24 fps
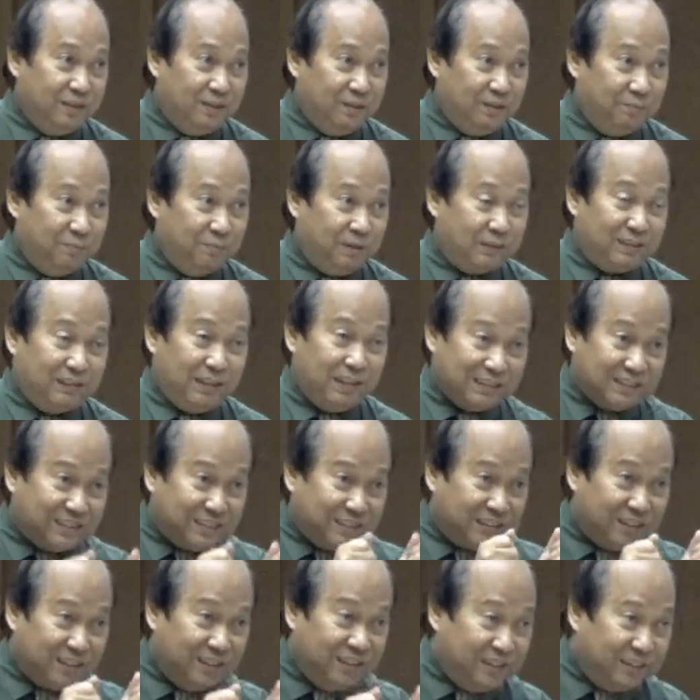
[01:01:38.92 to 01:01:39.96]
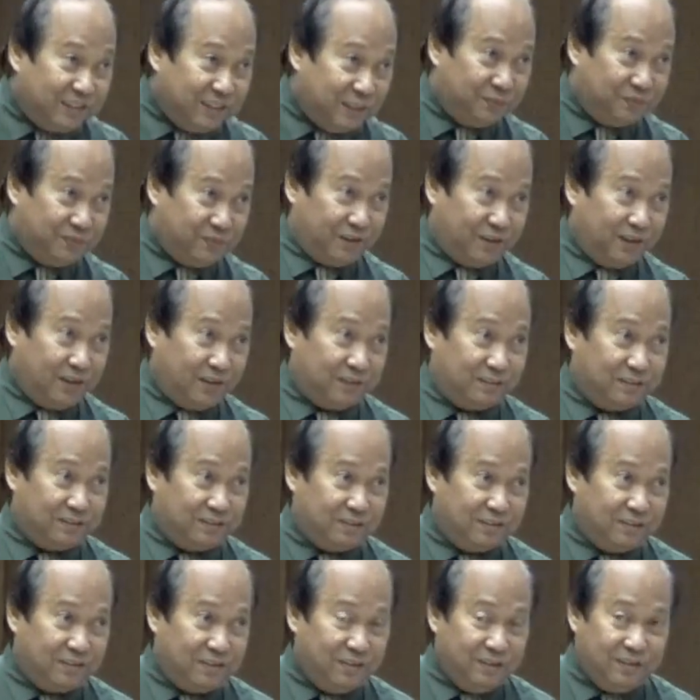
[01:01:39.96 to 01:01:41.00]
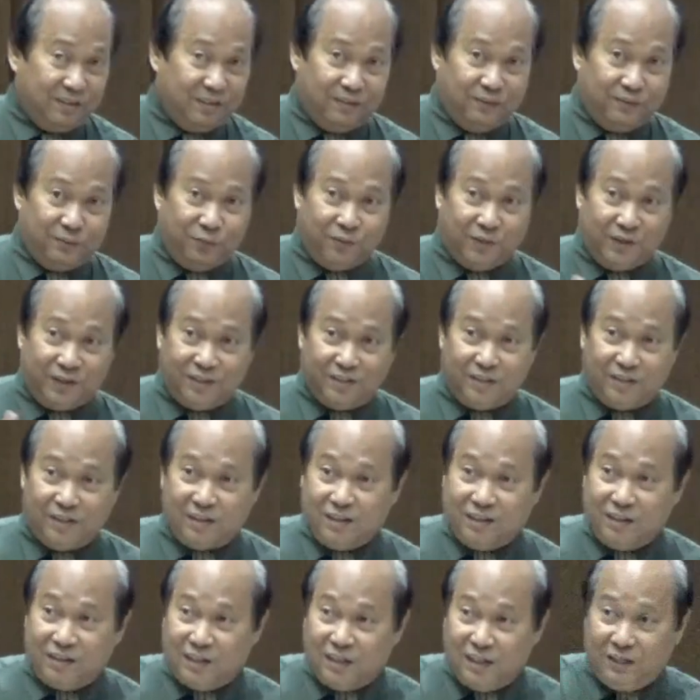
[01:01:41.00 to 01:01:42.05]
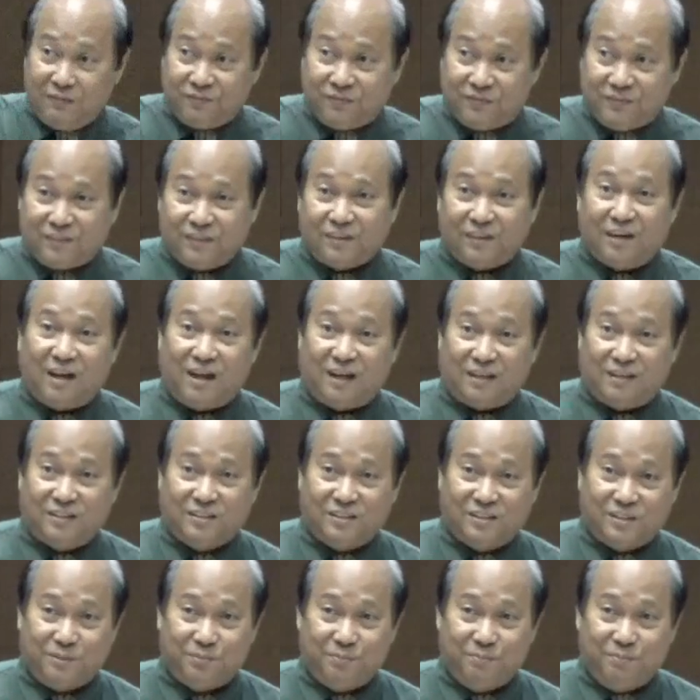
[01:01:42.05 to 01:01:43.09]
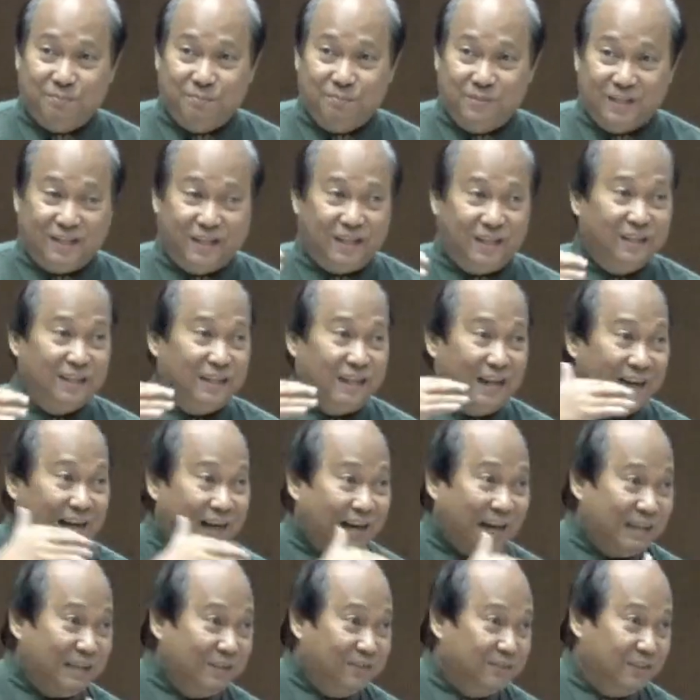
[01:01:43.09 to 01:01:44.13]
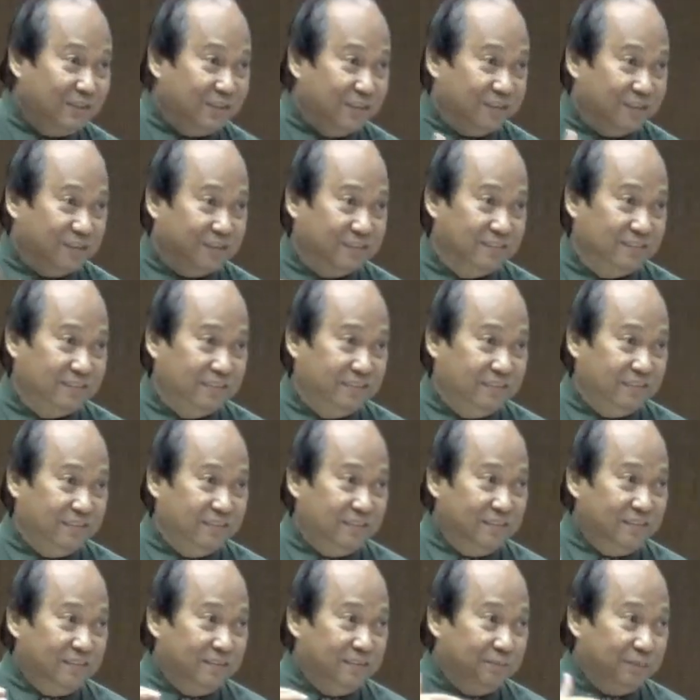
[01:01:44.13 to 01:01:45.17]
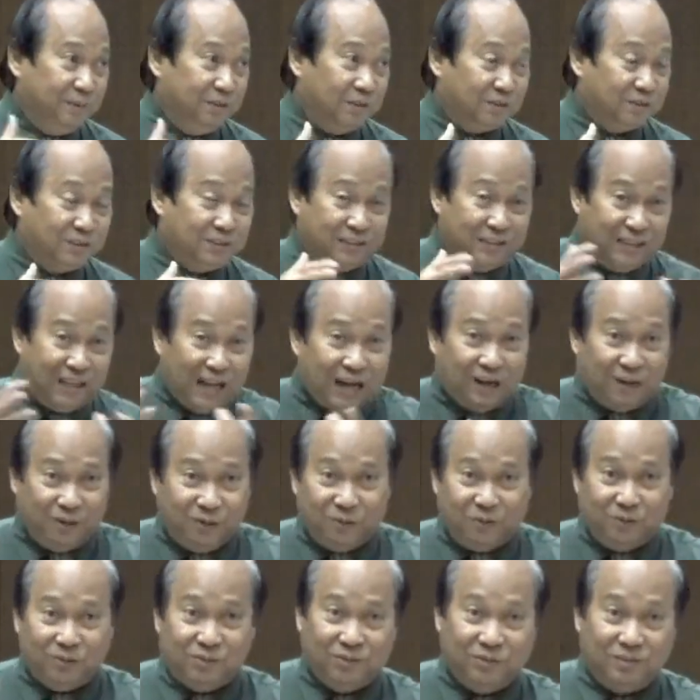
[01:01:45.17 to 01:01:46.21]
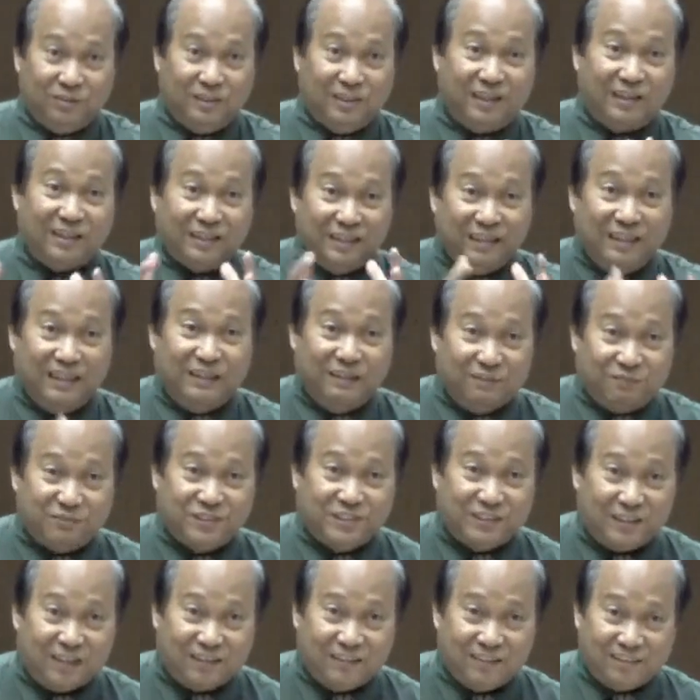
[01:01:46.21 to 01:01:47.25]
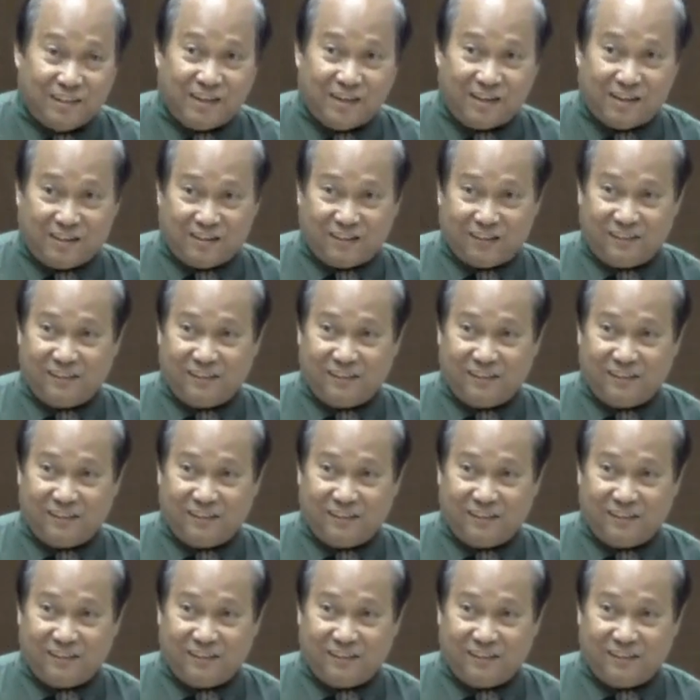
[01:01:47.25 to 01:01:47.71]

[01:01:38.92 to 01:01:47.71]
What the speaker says: But that's still different when the relief trucks begin arriving because now the reliefs are there.